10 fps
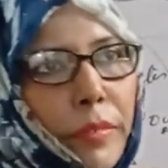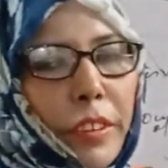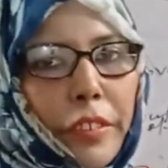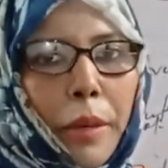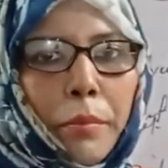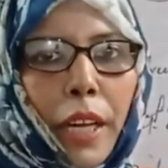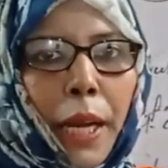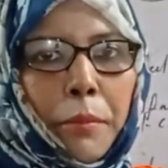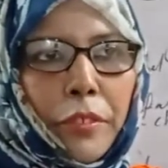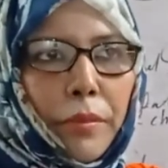
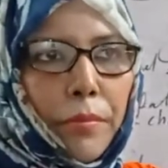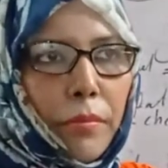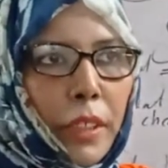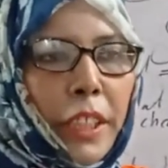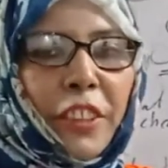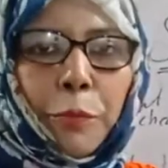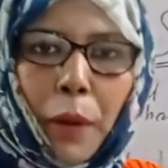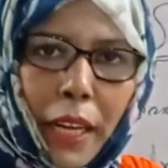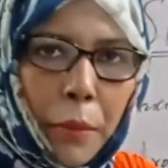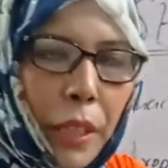Sometimes it is
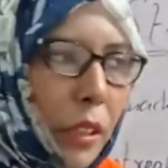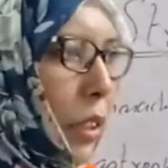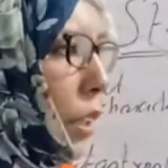pyramid,